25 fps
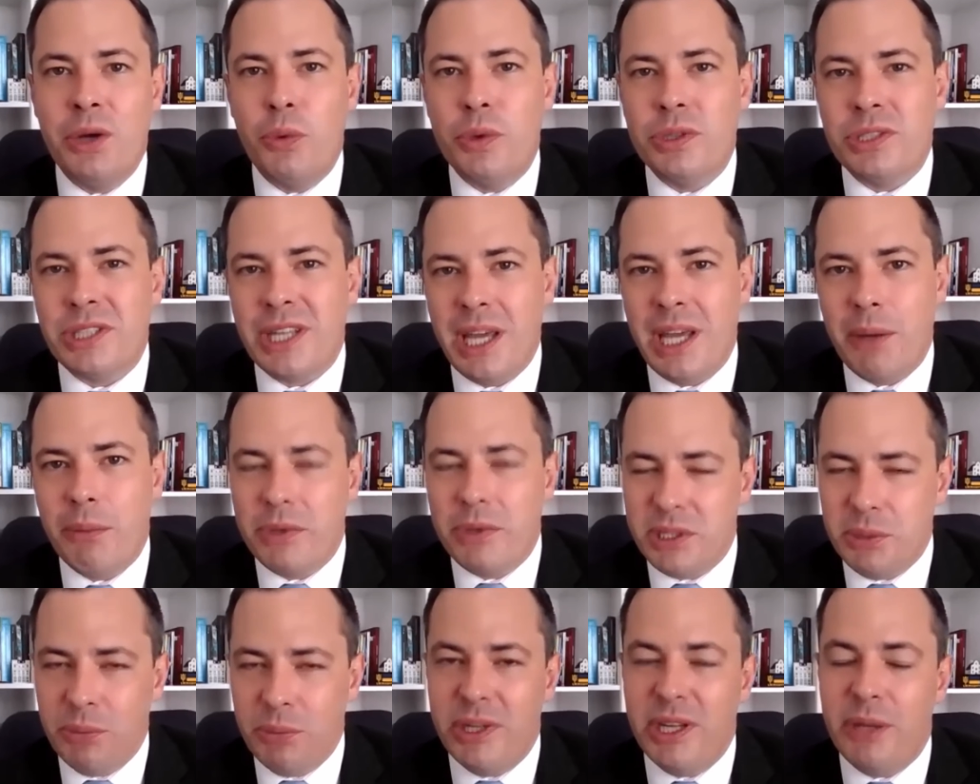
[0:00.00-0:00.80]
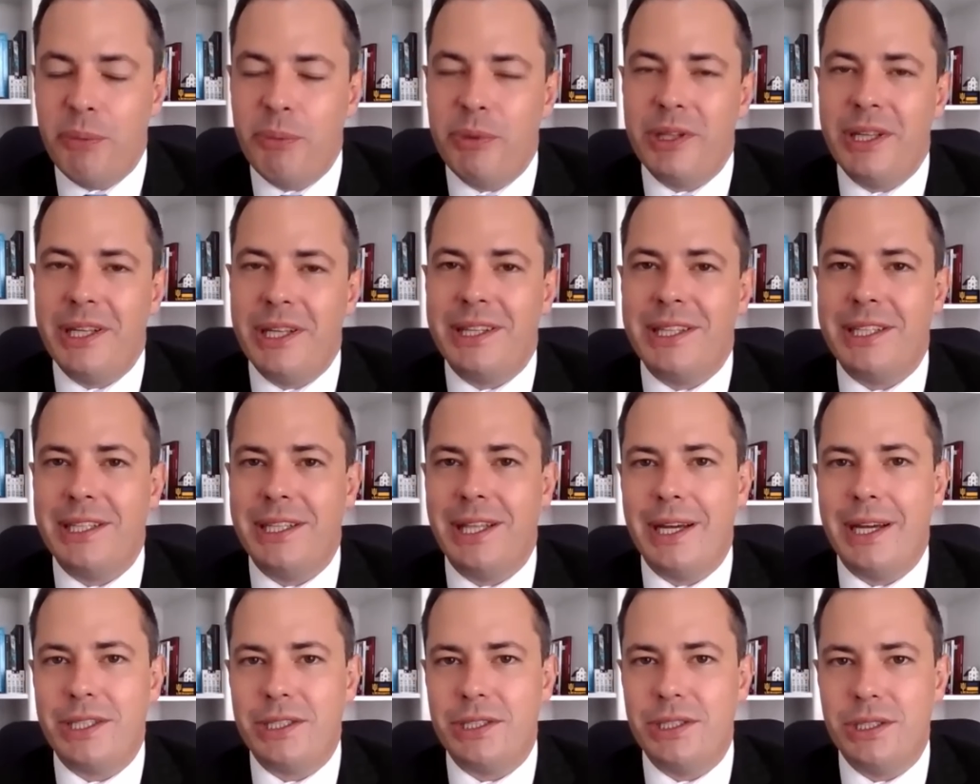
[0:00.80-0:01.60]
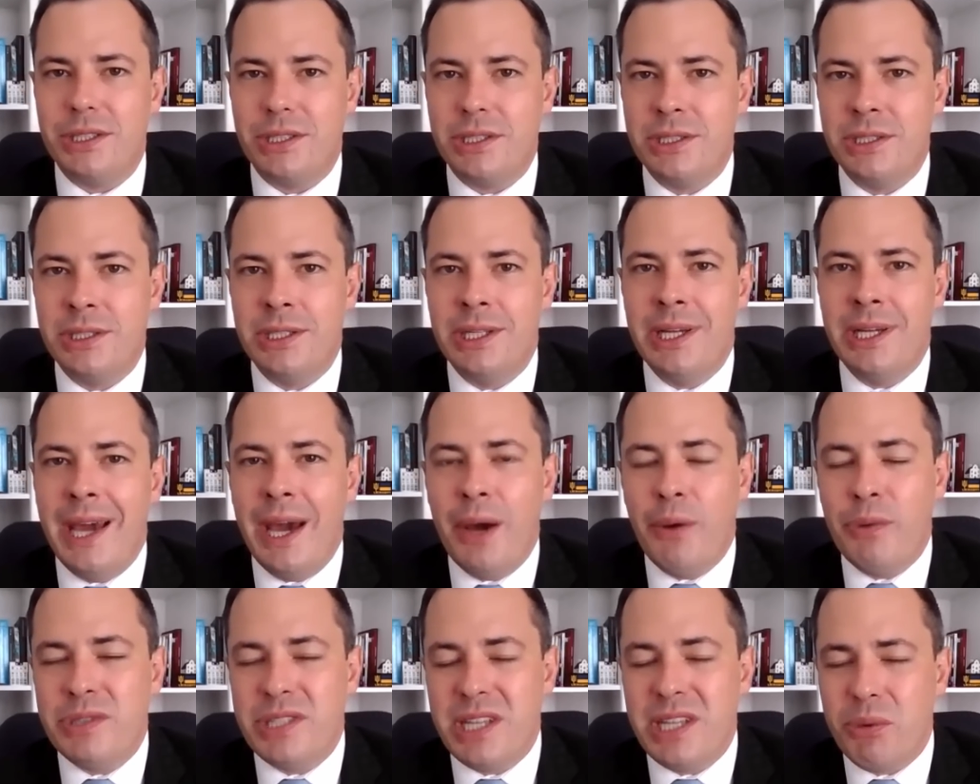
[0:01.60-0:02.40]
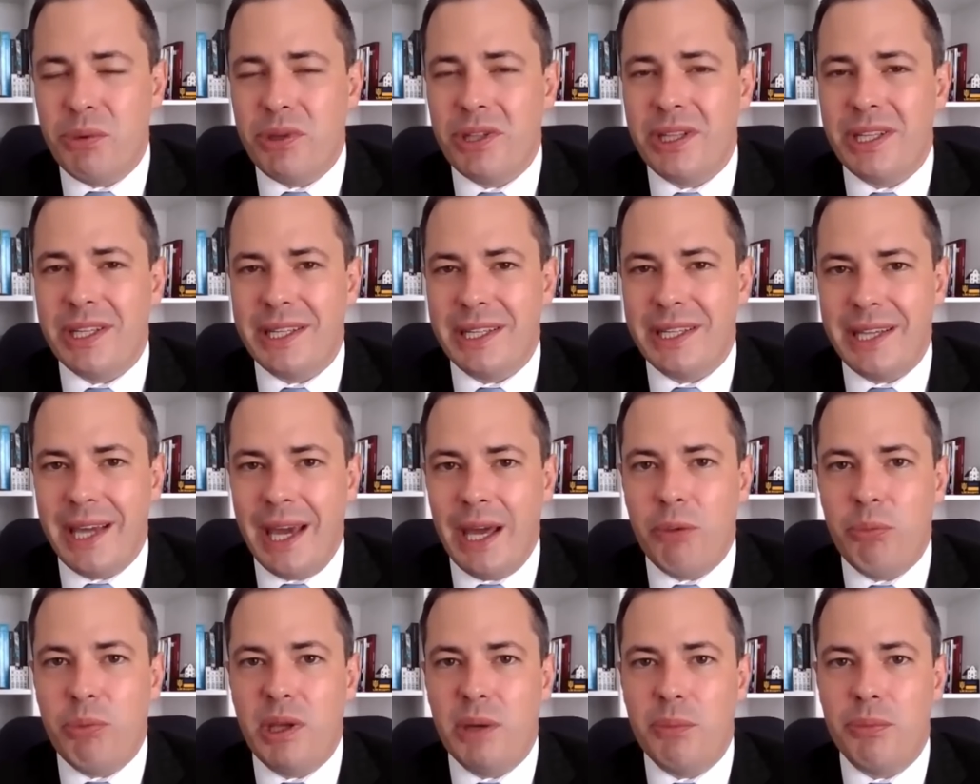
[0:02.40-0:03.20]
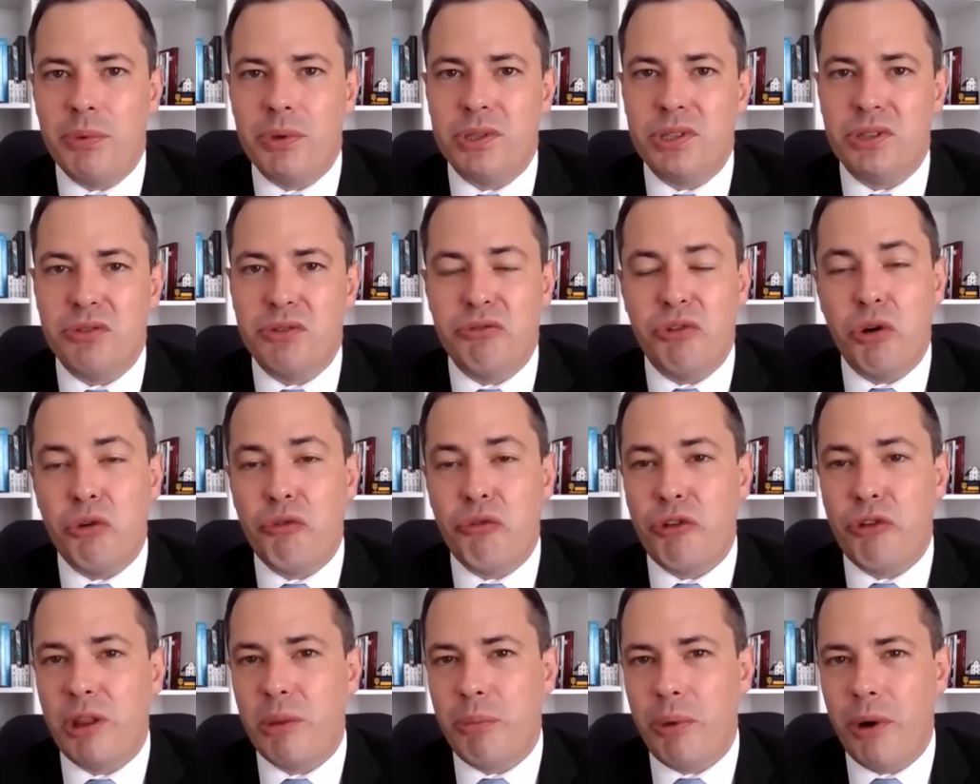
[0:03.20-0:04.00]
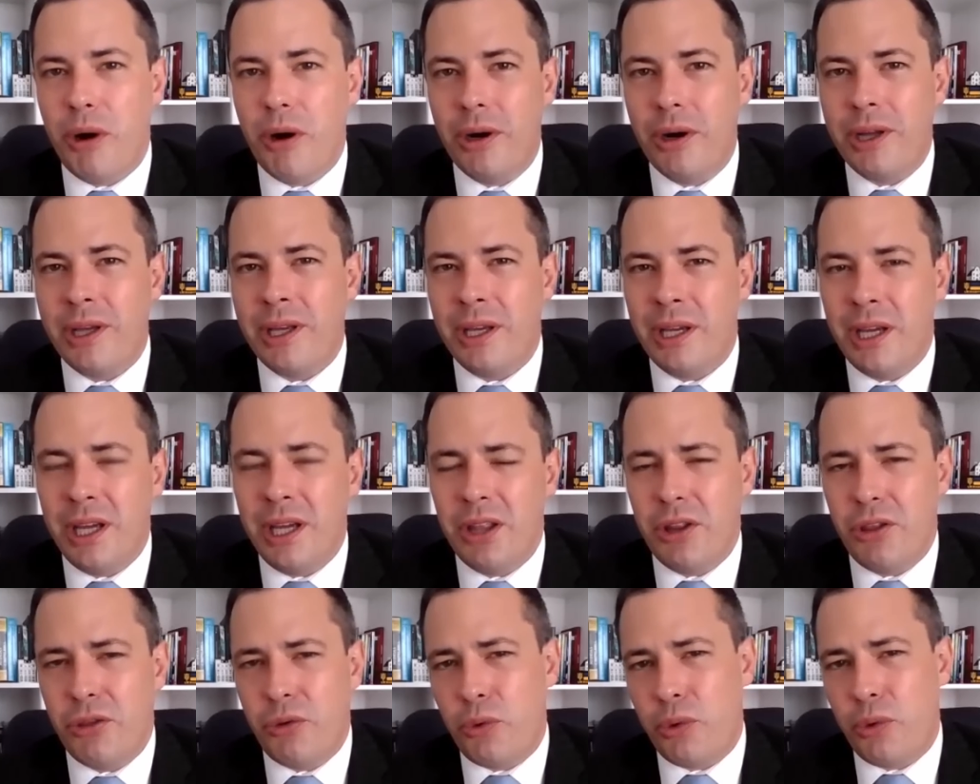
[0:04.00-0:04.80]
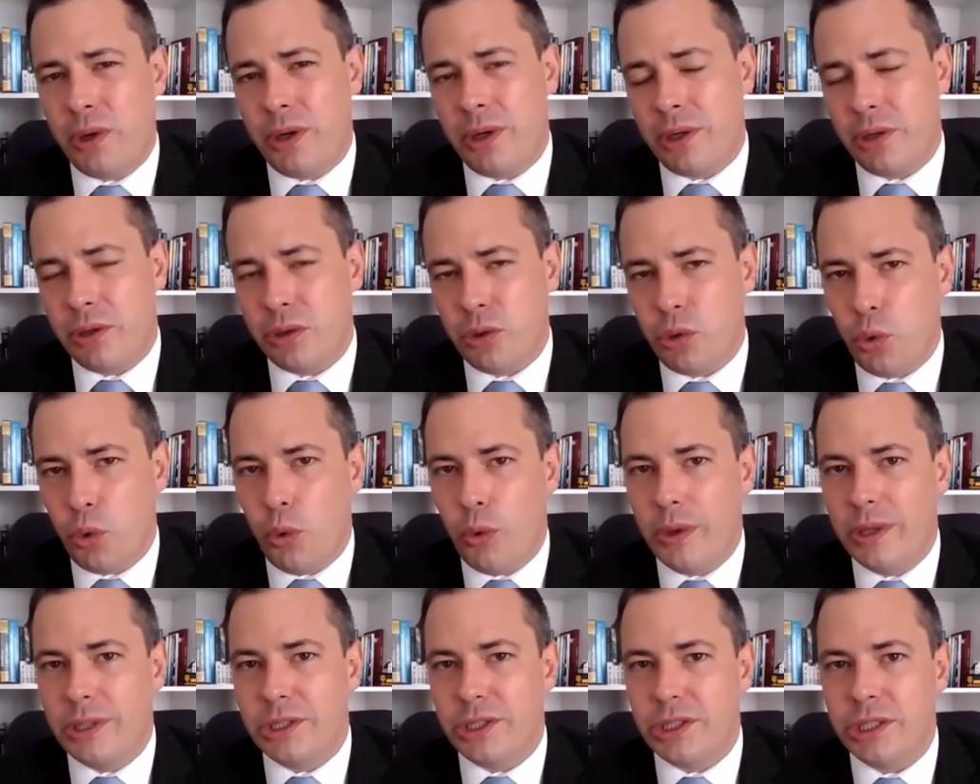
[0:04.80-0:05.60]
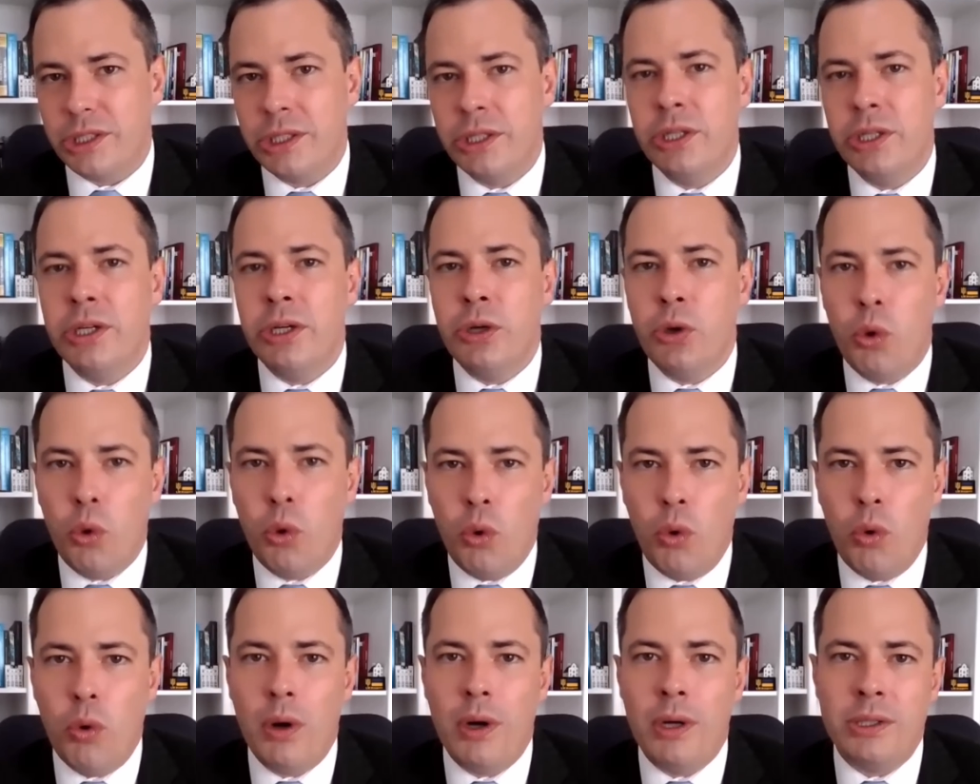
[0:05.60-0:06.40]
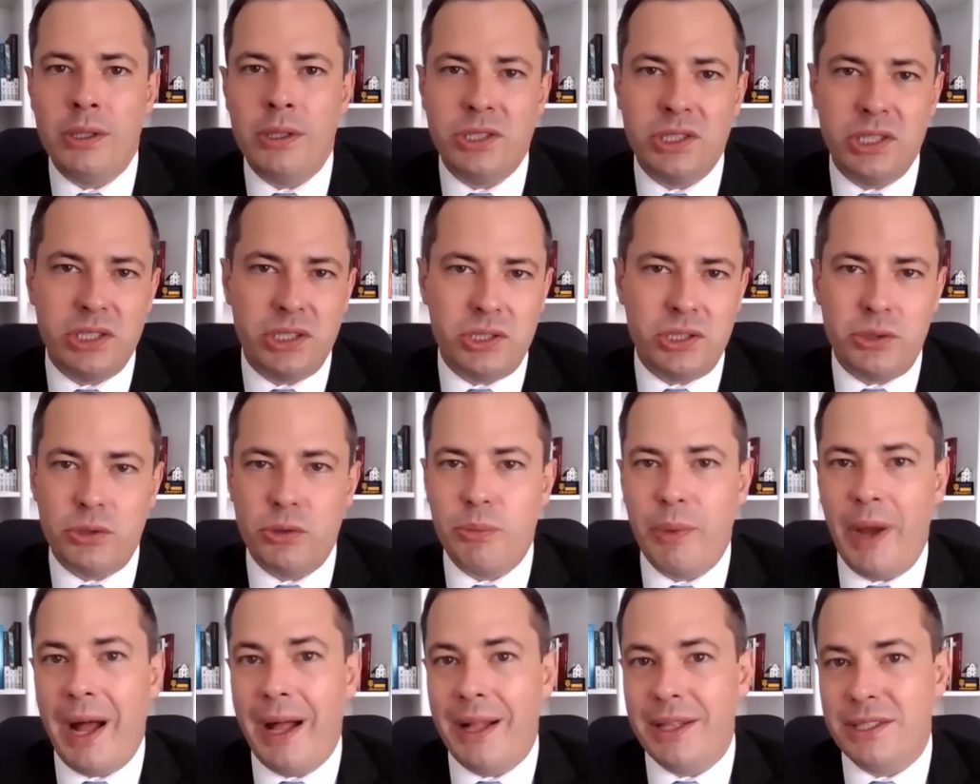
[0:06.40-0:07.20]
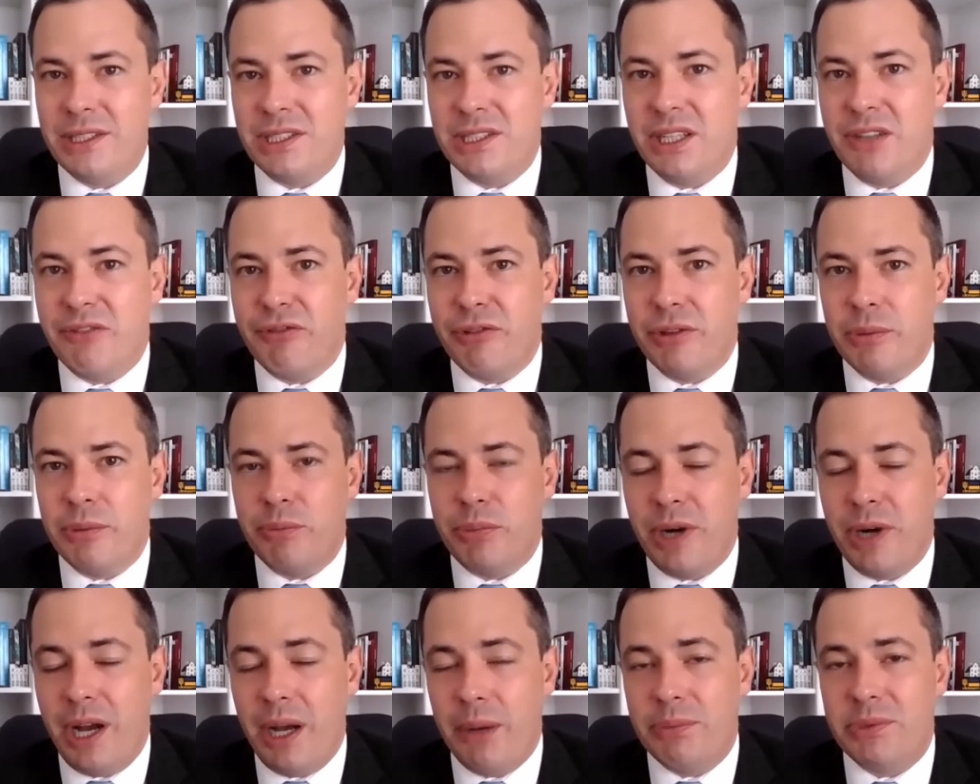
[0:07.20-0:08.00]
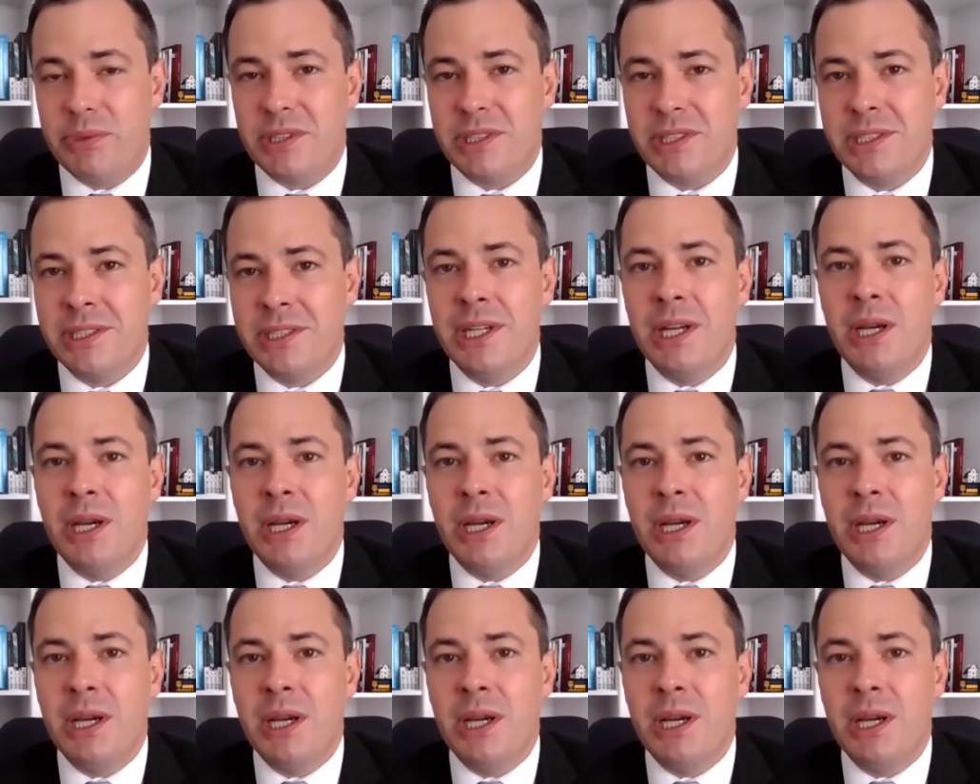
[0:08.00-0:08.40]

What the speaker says: was able to manipulate the elections and was able to get people to vote for the party either through coercion or just through ballot stuffing, perhaps.